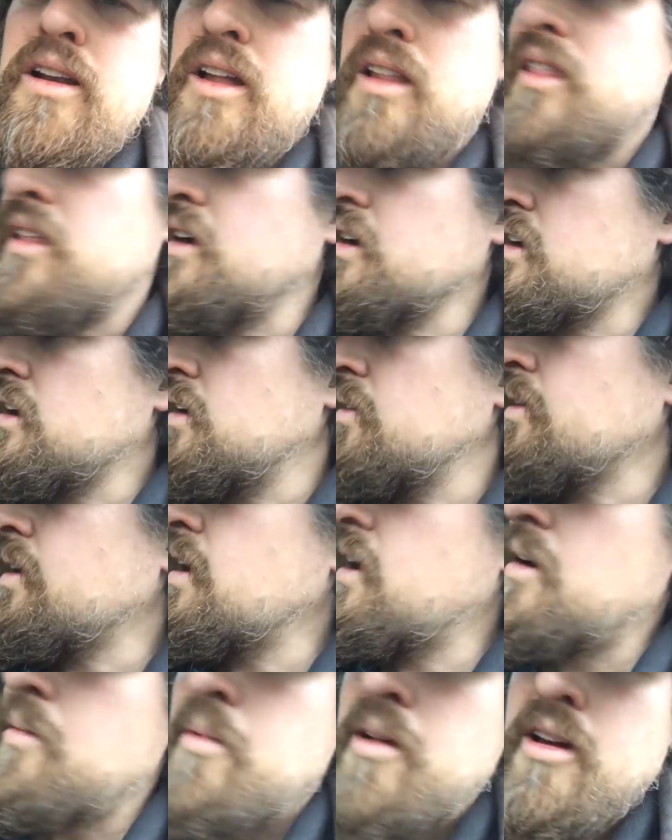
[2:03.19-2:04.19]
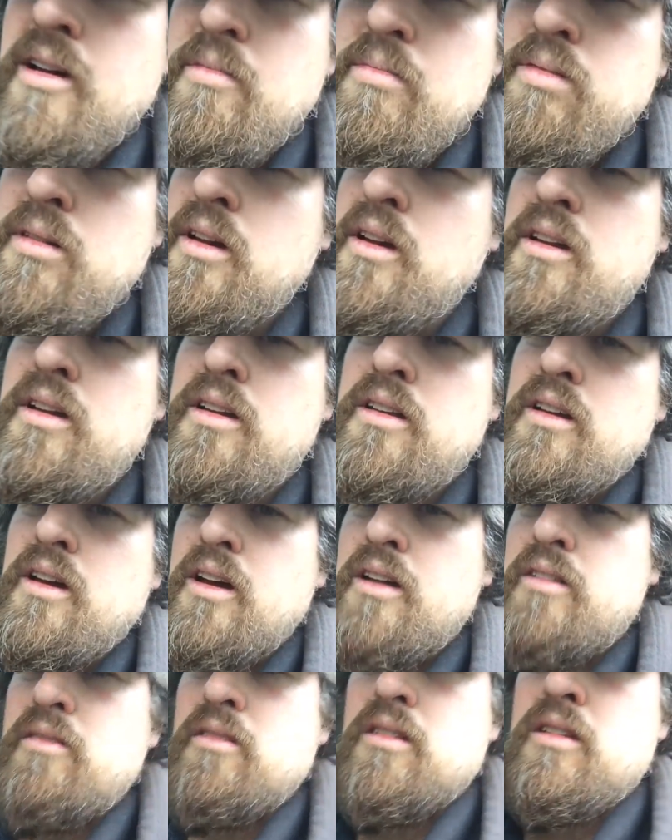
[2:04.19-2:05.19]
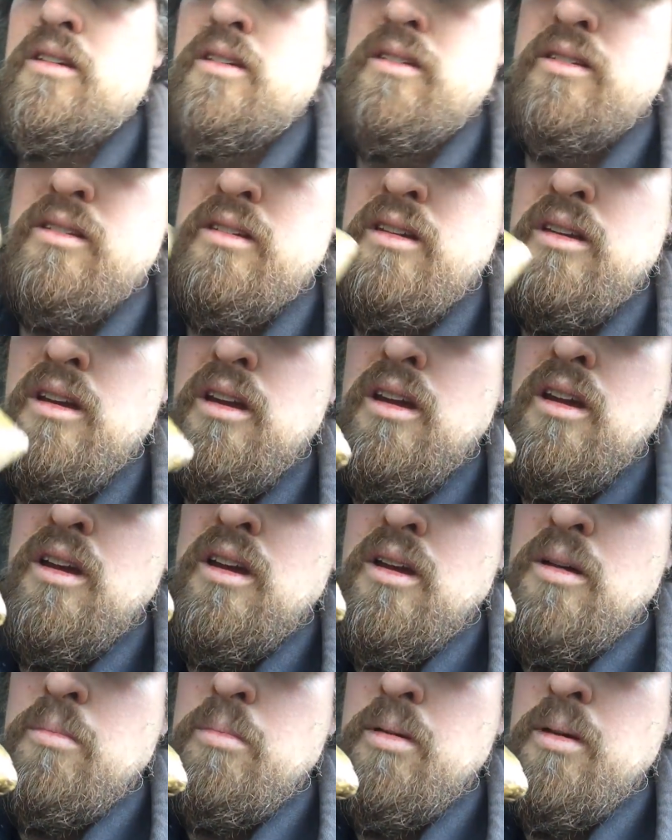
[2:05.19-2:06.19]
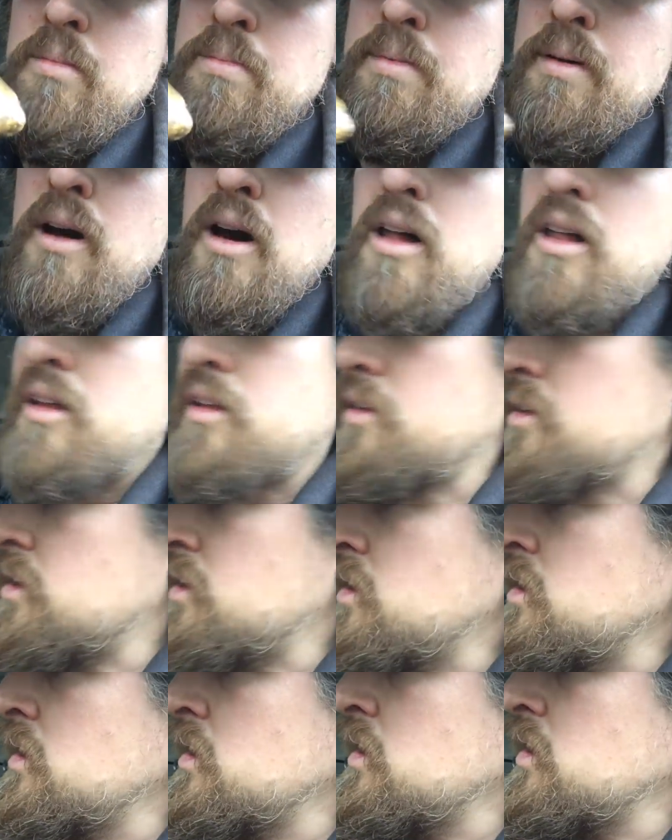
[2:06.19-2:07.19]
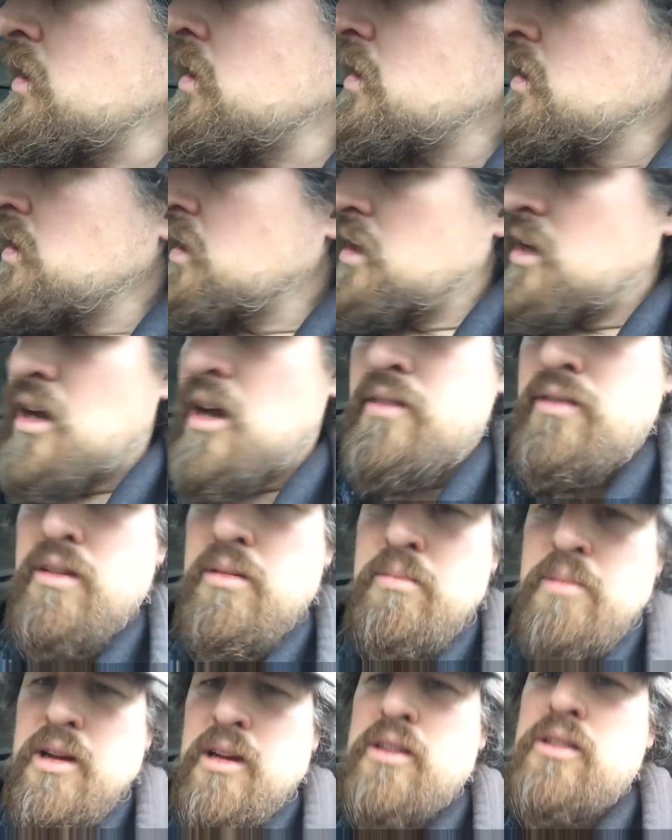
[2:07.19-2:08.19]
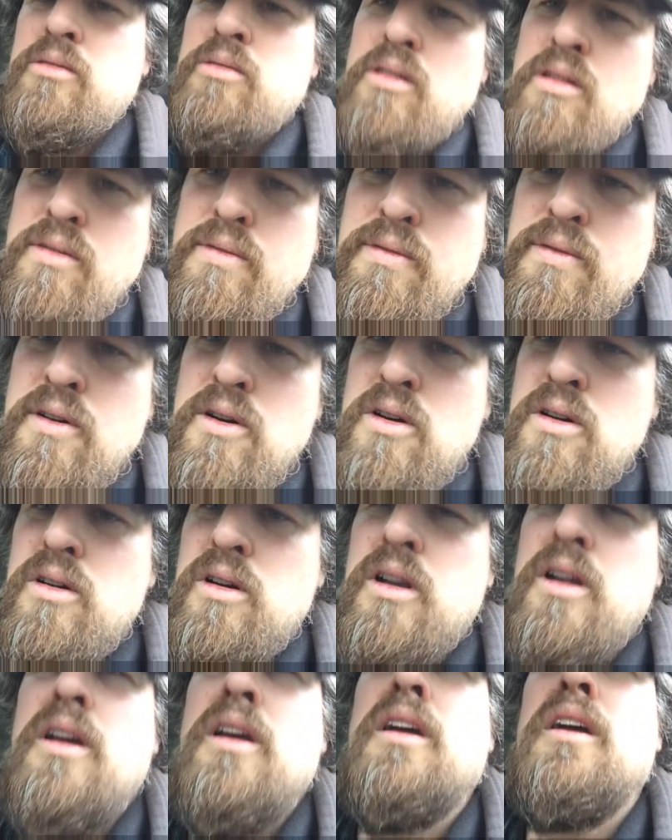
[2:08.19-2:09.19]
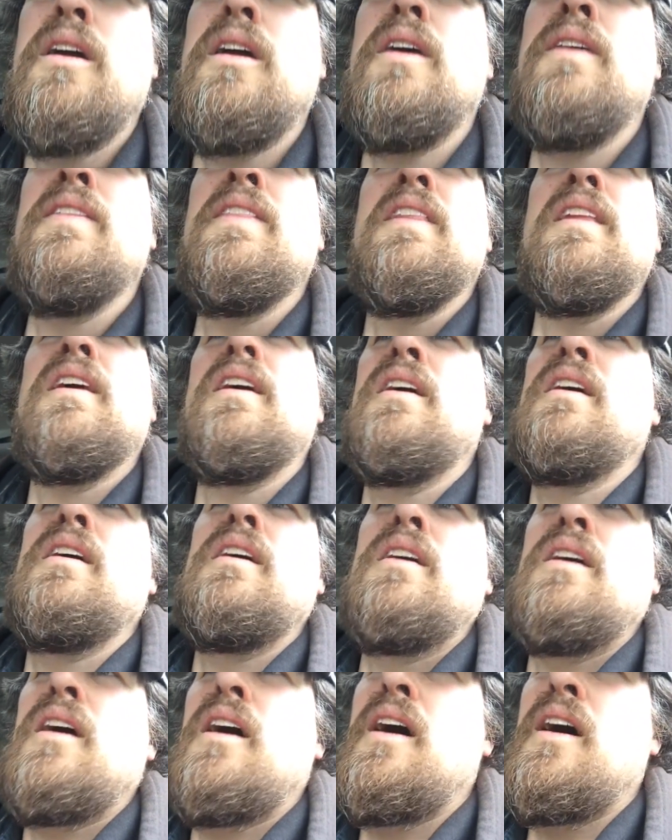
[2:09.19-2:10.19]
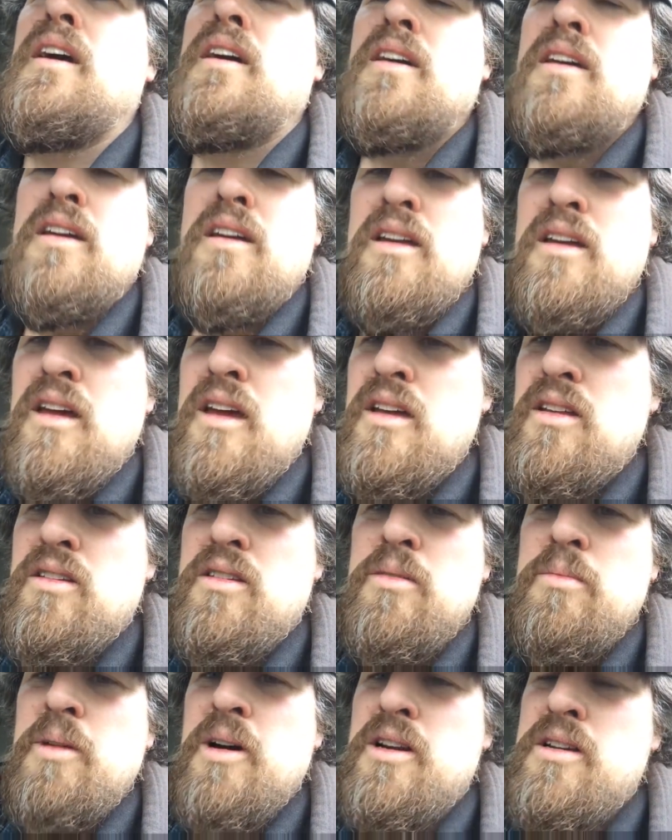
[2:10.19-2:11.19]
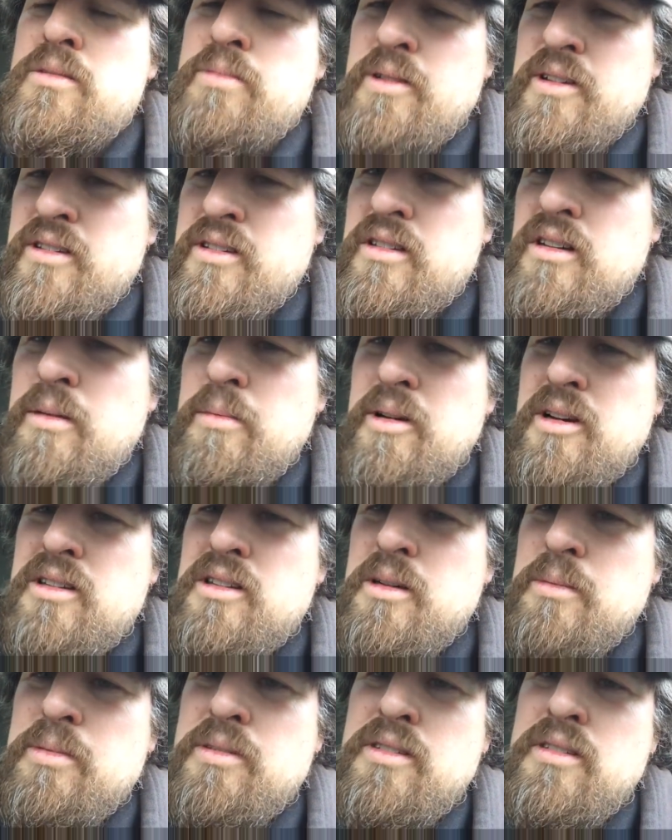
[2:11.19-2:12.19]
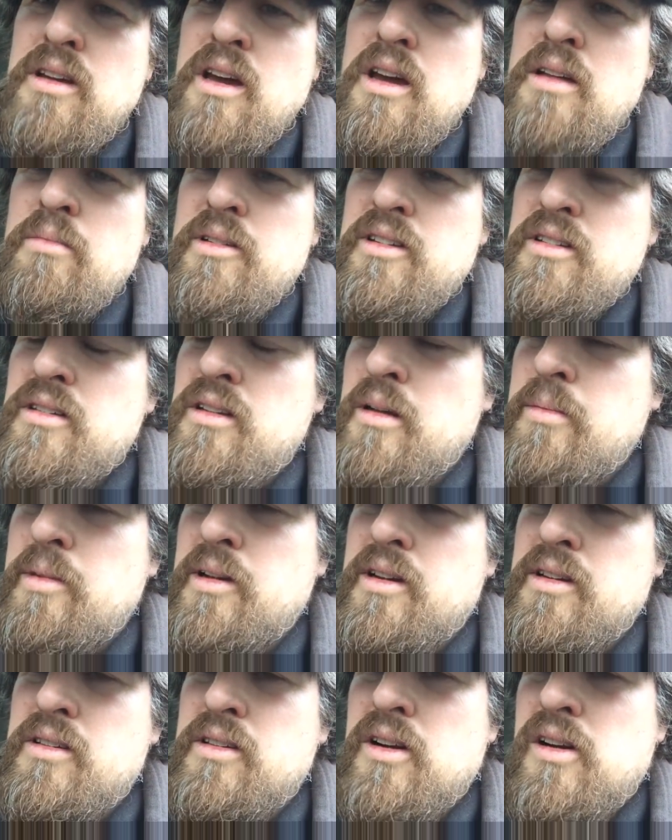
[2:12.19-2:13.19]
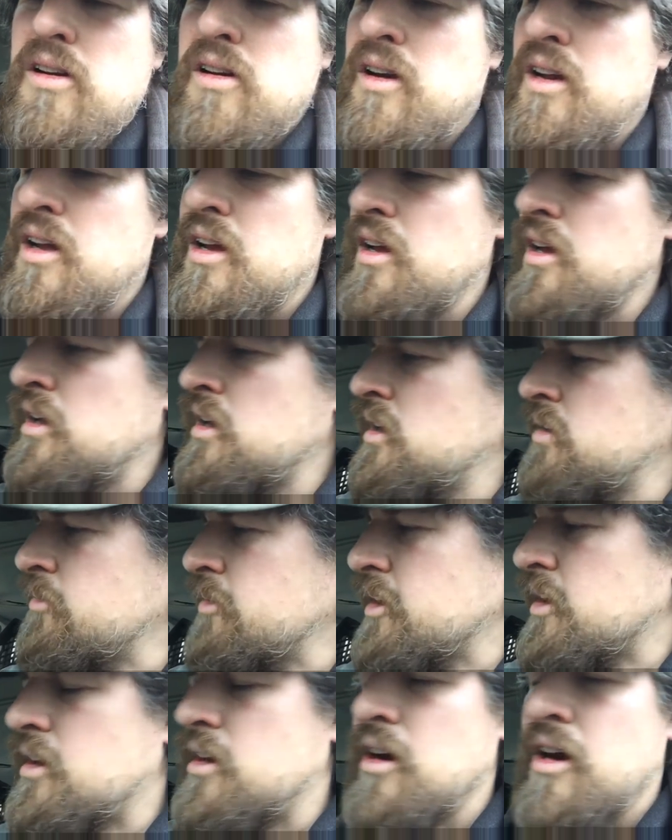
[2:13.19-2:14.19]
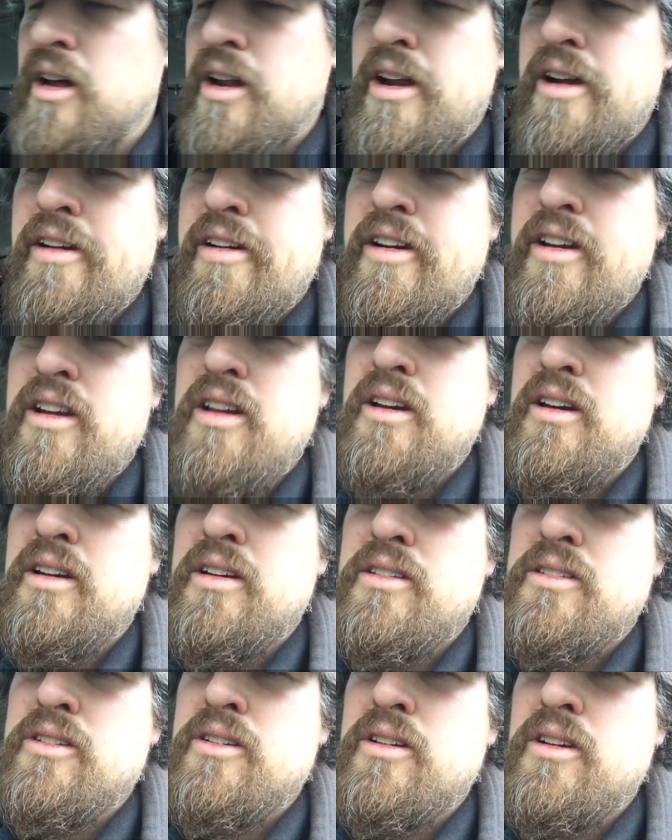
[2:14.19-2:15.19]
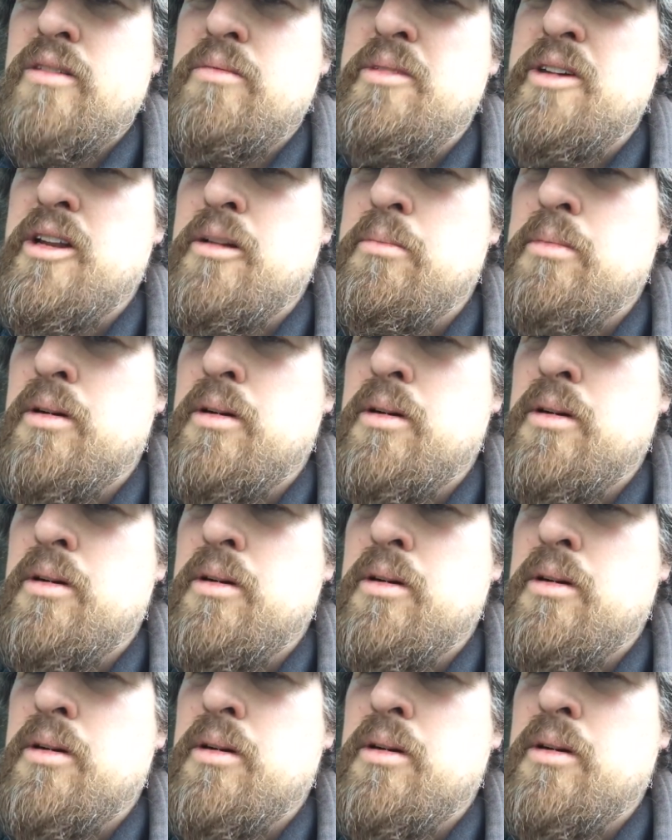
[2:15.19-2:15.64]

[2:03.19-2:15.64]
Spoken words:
And I think I've got to be completely done with this bee pollen. Even mixed with food, I ate too much, my stomach's upset, my stomach is hurting, my gut area is hurting, middle